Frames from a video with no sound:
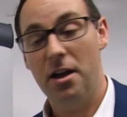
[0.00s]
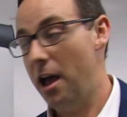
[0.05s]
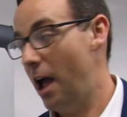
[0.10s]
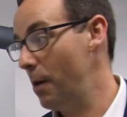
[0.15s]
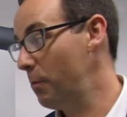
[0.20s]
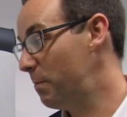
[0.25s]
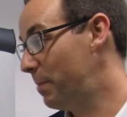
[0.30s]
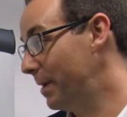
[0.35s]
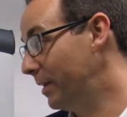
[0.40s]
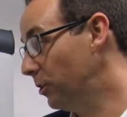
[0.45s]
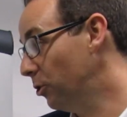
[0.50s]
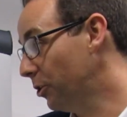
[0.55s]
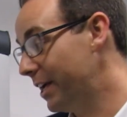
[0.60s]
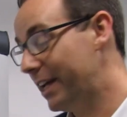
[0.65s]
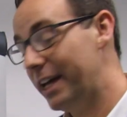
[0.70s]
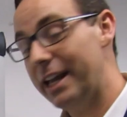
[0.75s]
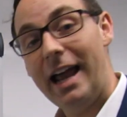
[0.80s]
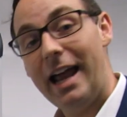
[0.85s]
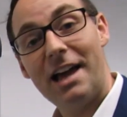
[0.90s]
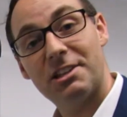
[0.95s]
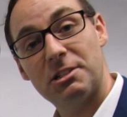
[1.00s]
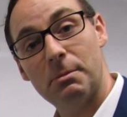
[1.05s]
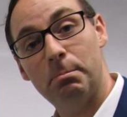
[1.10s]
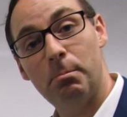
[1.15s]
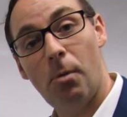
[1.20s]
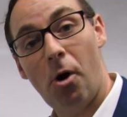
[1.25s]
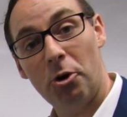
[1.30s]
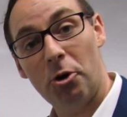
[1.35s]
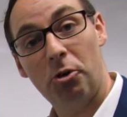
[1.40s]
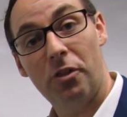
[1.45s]
And we've been looking at it as a
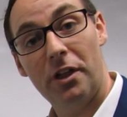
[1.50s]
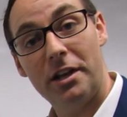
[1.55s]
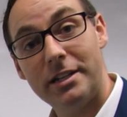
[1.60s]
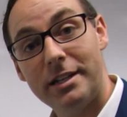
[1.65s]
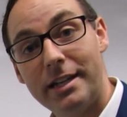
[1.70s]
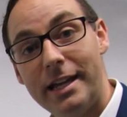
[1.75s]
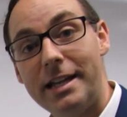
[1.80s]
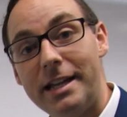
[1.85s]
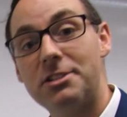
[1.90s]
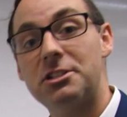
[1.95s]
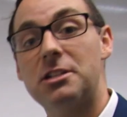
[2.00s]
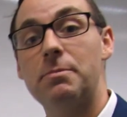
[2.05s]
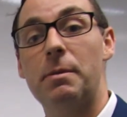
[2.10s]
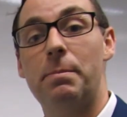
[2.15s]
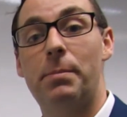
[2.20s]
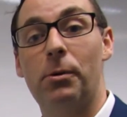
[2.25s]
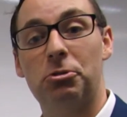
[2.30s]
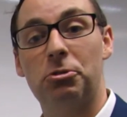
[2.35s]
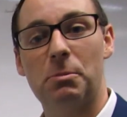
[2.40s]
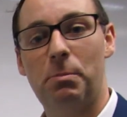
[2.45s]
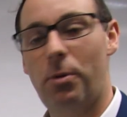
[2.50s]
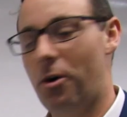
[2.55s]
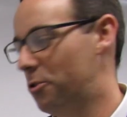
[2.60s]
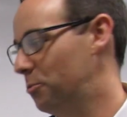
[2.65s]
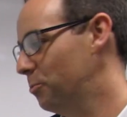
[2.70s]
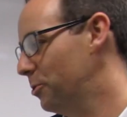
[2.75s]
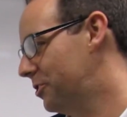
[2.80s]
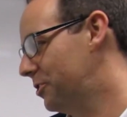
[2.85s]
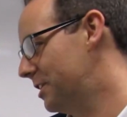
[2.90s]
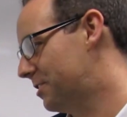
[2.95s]
model that needs to be built
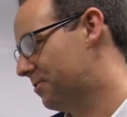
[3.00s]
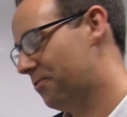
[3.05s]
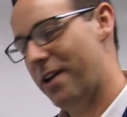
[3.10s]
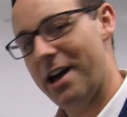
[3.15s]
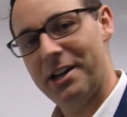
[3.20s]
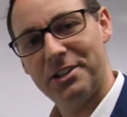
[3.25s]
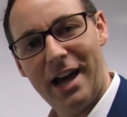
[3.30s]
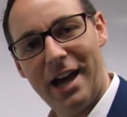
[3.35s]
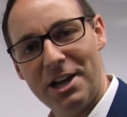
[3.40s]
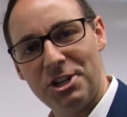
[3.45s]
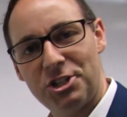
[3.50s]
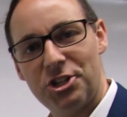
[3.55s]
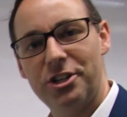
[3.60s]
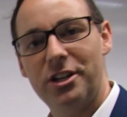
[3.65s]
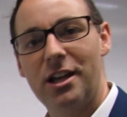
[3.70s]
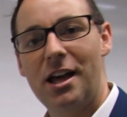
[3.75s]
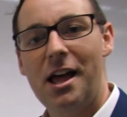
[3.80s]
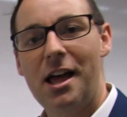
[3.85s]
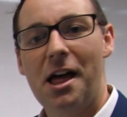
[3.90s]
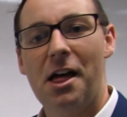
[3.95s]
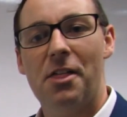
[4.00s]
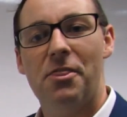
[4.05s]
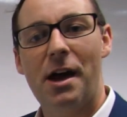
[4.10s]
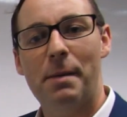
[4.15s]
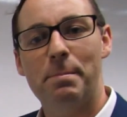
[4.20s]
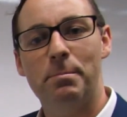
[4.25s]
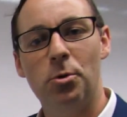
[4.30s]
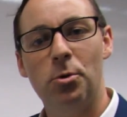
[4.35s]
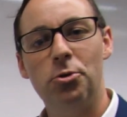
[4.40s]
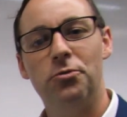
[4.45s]
upon with this foundation
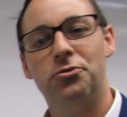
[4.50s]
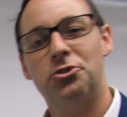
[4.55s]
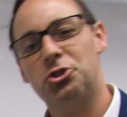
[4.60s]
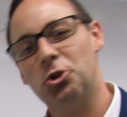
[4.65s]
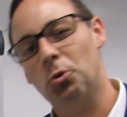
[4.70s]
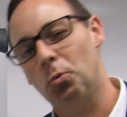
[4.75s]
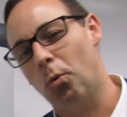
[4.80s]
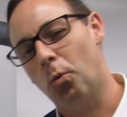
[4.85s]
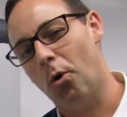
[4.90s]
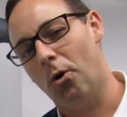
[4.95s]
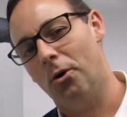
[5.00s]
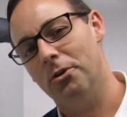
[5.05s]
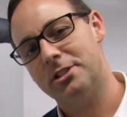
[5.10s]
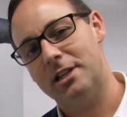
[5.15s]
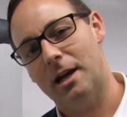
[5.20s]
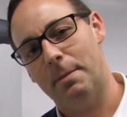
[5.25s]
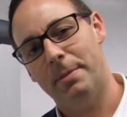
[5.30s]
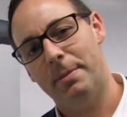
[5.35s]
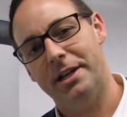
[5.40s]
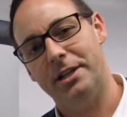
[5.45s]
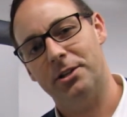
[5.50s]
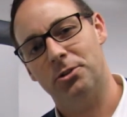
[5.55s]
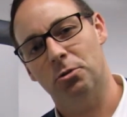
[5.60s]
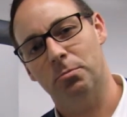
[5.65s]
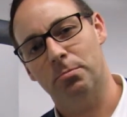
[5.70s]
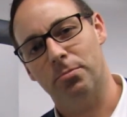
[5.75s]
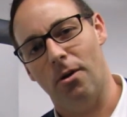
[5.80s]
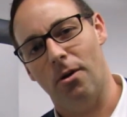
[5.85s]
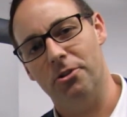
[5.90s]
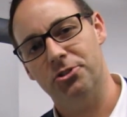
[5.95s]
that moves towards a pinnacle
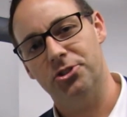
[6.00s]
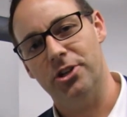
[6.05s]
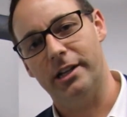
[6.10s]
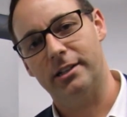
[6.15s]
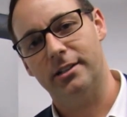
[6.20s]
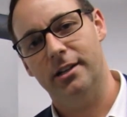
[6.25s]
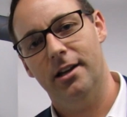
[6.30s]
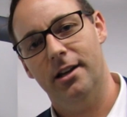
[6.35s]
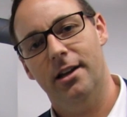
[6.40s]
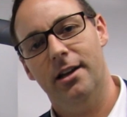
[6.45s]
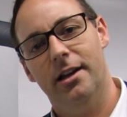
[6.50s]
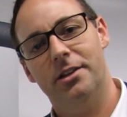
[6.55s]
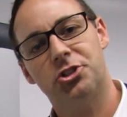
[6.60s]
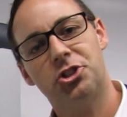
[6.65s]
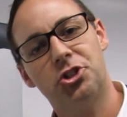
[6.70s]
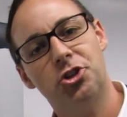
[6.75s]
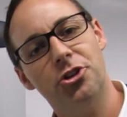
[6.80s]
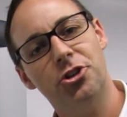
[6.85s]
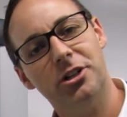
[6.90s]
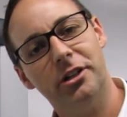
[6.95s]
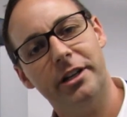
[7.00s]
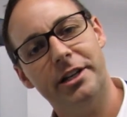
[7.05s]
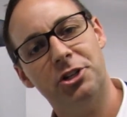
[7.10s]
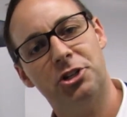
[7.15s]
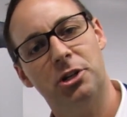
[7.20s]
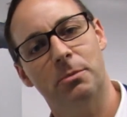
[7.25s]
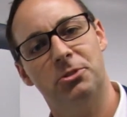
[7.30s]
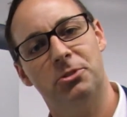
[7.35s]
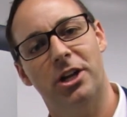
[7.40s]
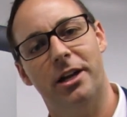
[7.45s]
project. And student
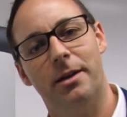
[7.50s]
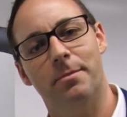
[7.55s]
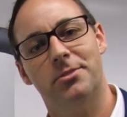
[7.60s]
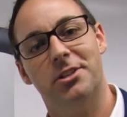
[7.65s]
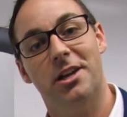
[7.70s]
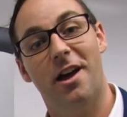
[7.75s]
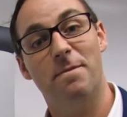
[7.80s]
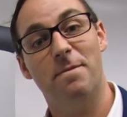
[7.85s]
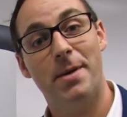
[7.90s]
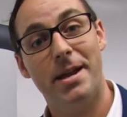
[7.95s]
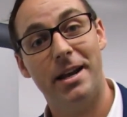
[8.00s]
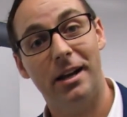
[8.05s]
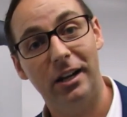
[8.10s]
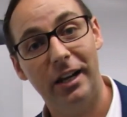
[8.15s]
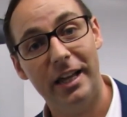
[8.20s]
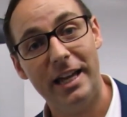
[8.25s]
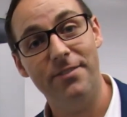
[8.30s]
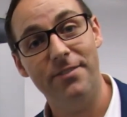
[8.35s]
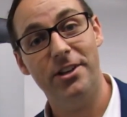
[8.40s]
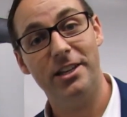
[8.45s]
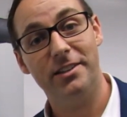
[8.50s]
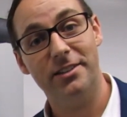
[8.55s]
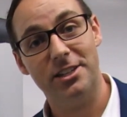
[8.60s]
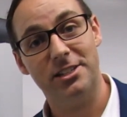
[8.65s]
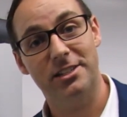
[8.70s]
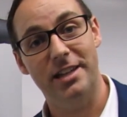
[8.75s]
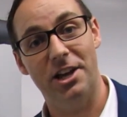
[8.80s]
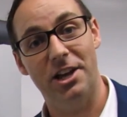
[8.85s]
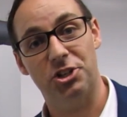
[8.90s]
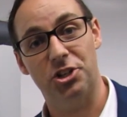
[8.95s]
leadership teams have been leaving the
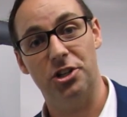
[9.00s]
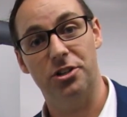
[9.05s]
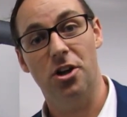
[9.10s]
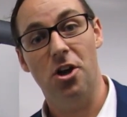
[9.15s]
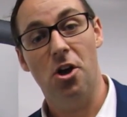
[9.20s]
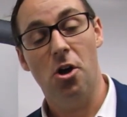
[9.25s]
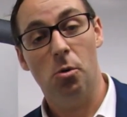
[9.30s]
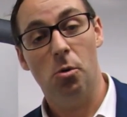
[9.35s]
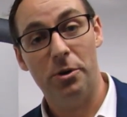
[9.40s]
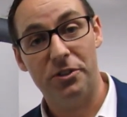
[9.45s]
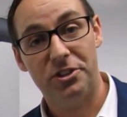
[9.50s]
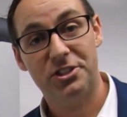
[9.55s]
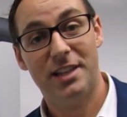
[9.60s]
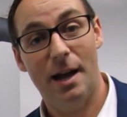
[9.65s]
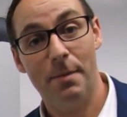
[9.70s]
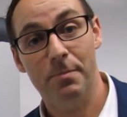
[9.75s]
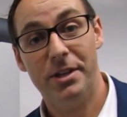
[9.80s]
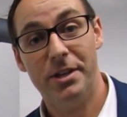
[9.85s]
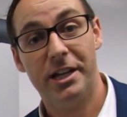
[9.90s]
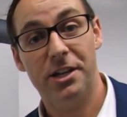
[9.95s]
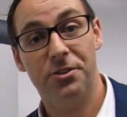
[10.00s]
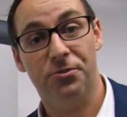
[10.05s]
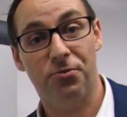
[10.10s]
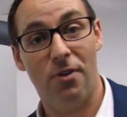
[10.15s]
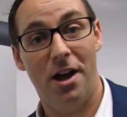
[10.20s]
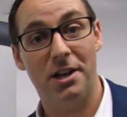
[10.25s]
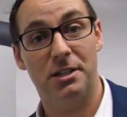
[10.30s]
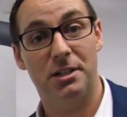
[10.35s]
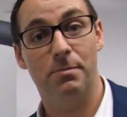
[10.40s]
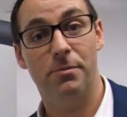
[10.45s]
session with something in
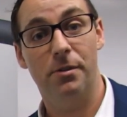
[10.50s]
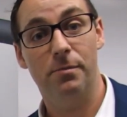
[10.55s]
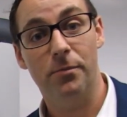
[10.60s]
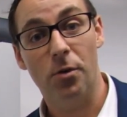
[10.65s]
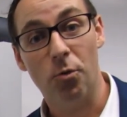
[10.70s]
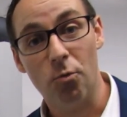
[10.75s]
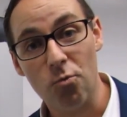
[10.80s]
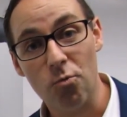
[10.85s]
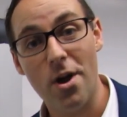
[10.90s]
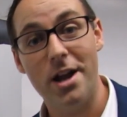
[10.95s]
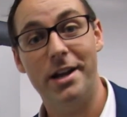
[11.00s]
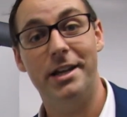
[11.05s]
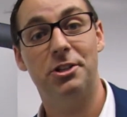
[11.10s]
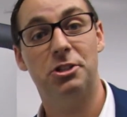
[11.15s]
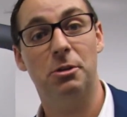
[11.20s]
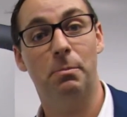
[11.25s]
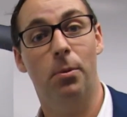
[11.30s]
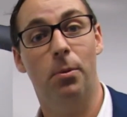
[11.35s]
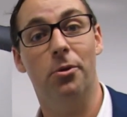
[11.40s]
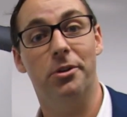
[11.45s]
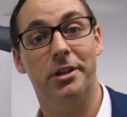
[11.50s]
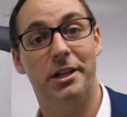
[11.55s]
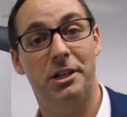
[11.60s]
front of them ready to put